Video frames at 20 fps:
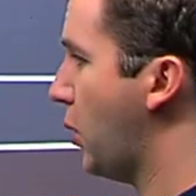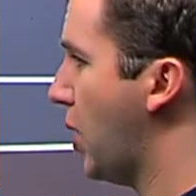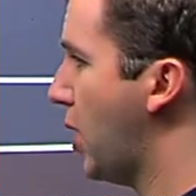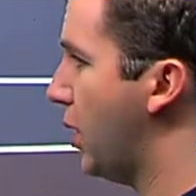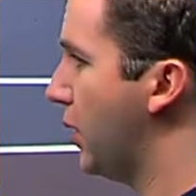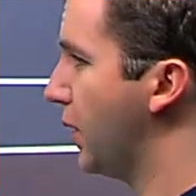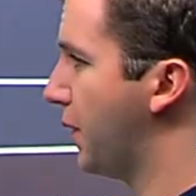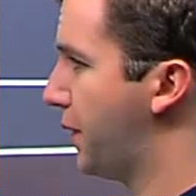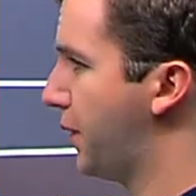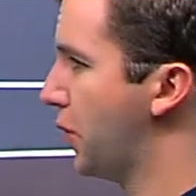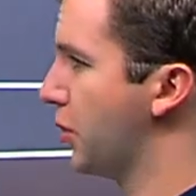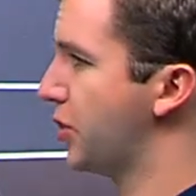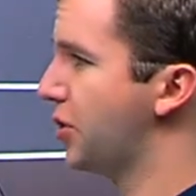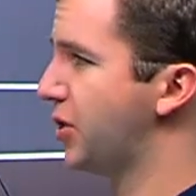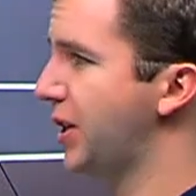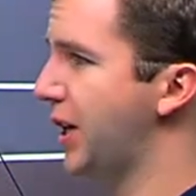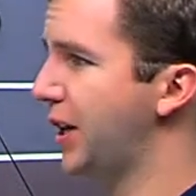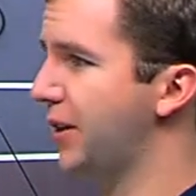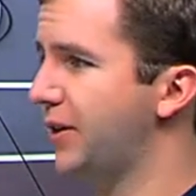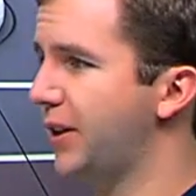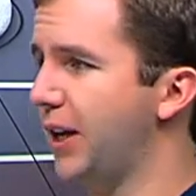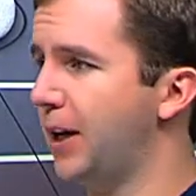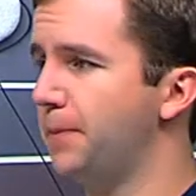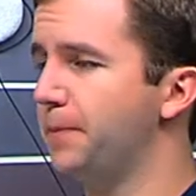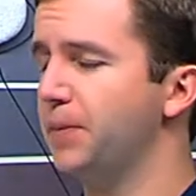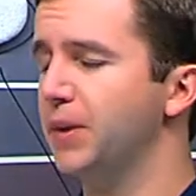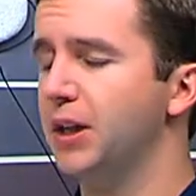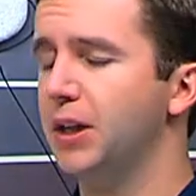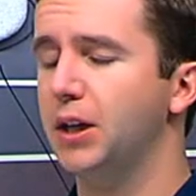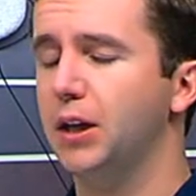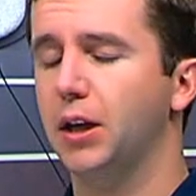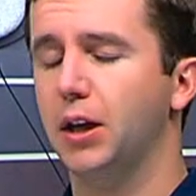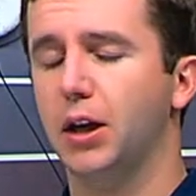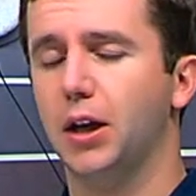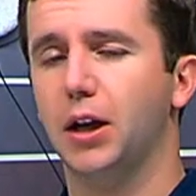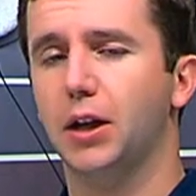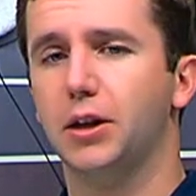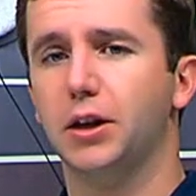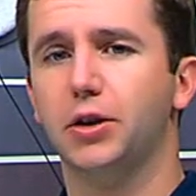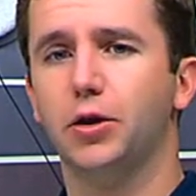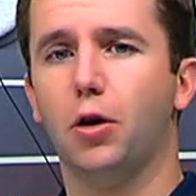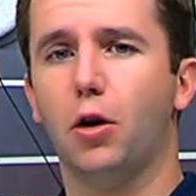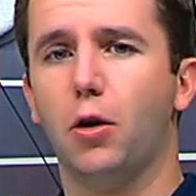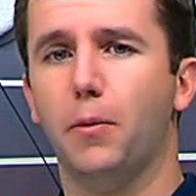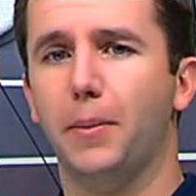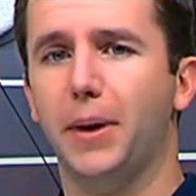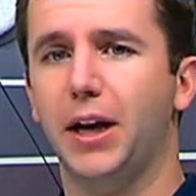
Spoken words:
well in the first set that Nadal